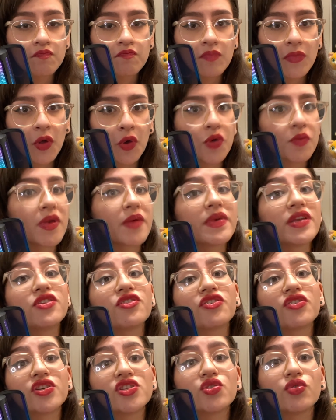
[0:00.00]
or maybe
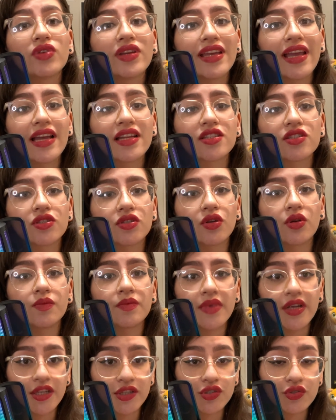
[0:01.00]
you're going to get
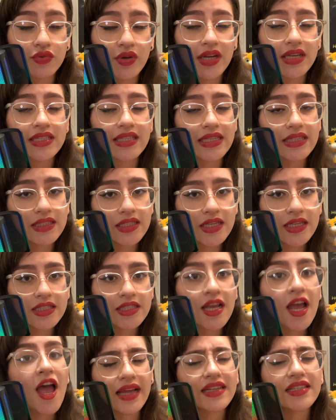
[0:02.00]
some interest in
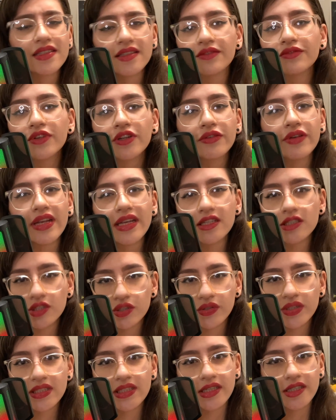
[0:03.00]
this. It's a very
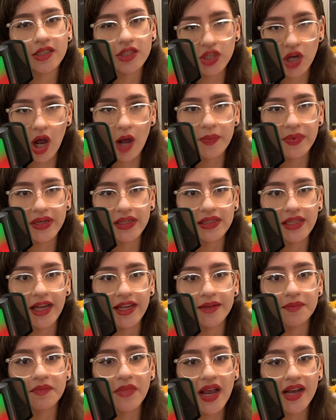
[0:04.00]
interesting topic,
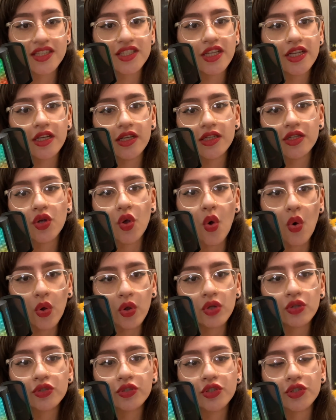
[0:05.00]
like Mexican
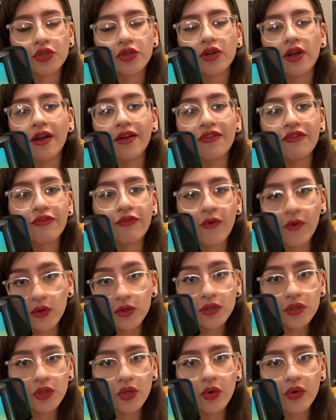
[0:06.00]
culture and
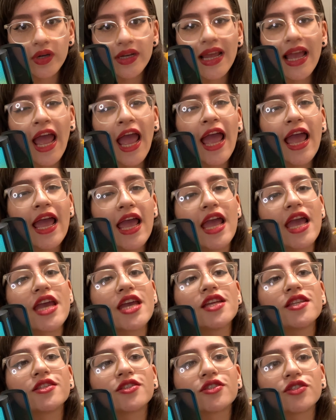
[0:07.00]
folklore.
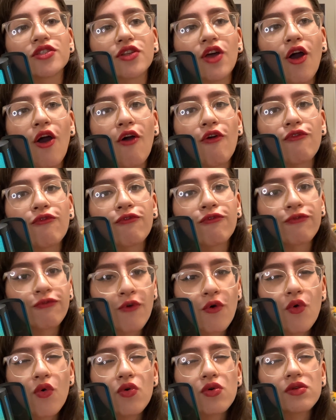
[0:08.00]
It's
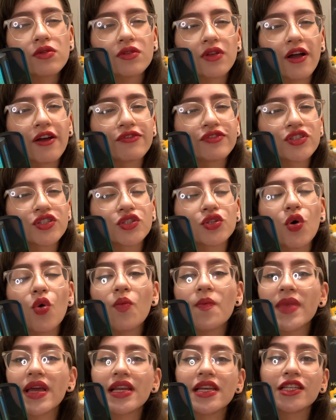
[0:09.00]
full of so
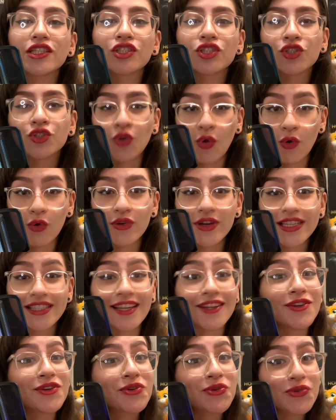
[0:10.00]
many stories
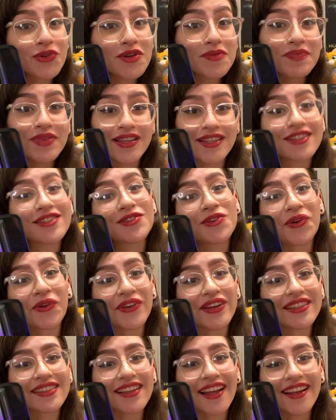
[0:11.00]
and creepy
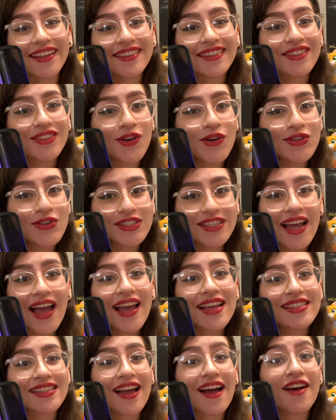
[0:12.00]
stories. Like, those
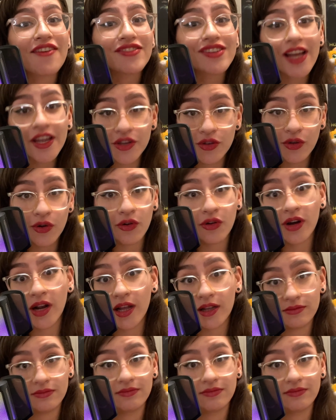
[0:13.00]
guys have La Llorona.